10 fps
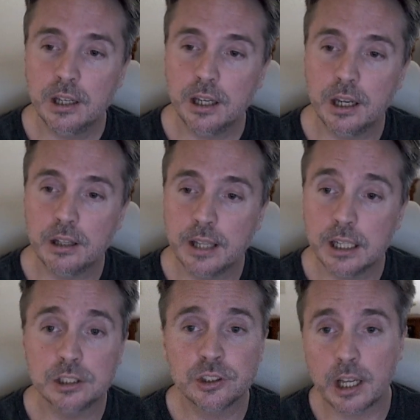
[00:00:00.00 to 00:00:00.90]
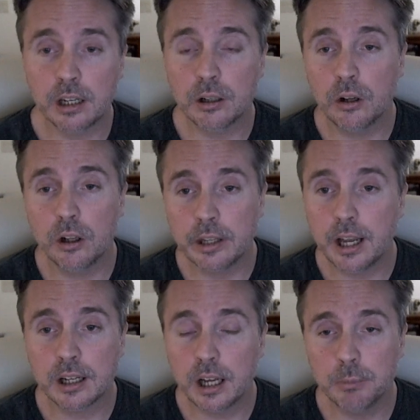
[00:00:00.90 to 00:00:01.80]
And that is not at all a
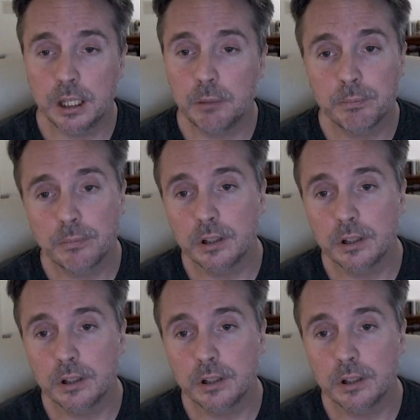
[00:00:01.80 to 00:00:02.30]
knock on MAME.